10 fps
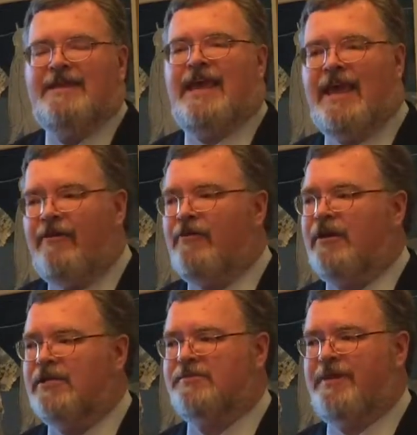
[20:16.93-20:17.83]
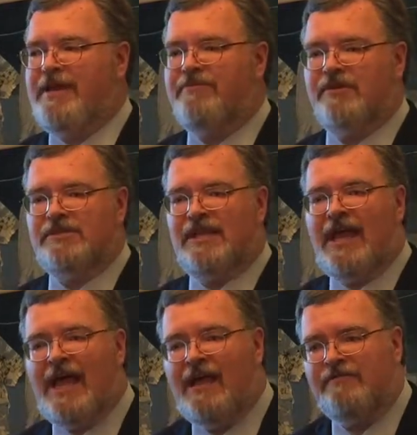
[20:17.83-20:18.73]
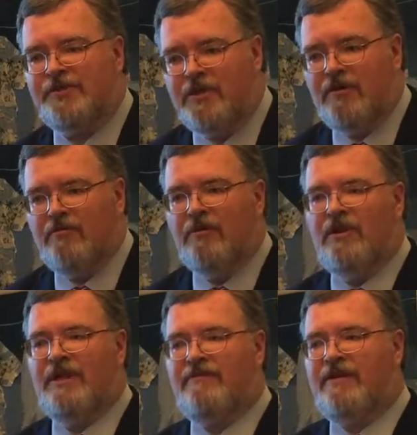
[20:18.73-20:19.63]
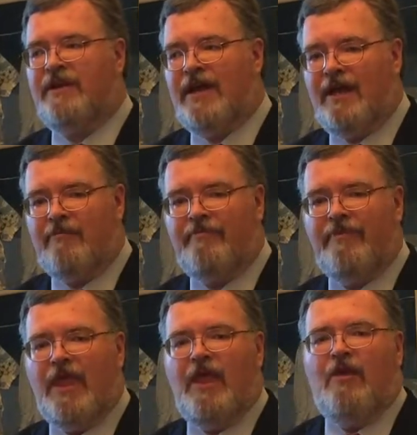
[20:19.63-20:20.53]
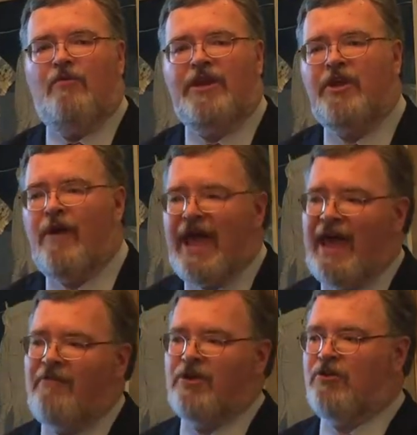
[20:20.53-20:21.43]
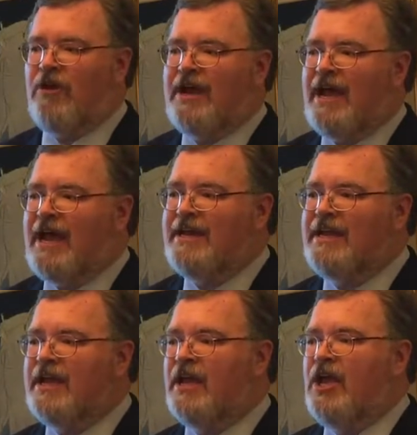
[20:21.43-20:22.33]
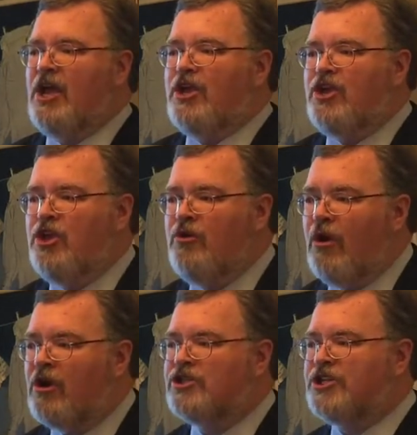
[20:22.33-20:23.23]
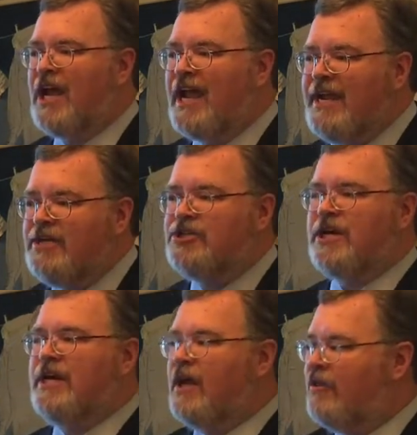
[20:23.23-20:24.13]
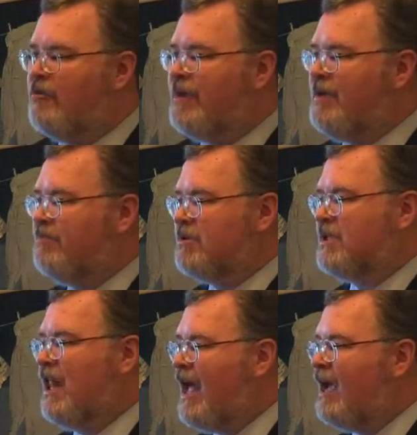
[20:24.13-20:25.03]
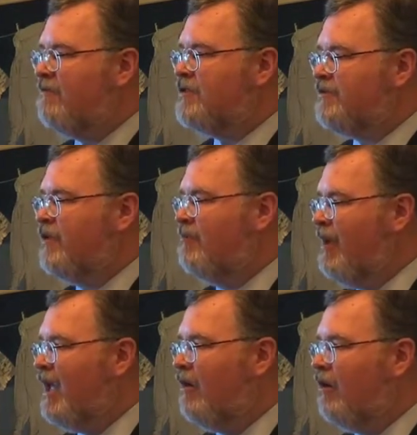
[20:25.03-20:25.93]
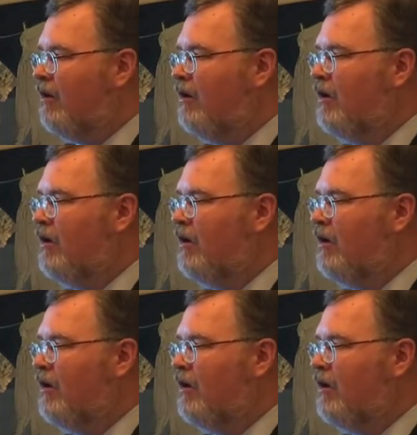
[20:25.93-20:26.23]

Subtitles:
countless people's lives were lifted up. When you have a great idea, you are changing other people's lives for the better.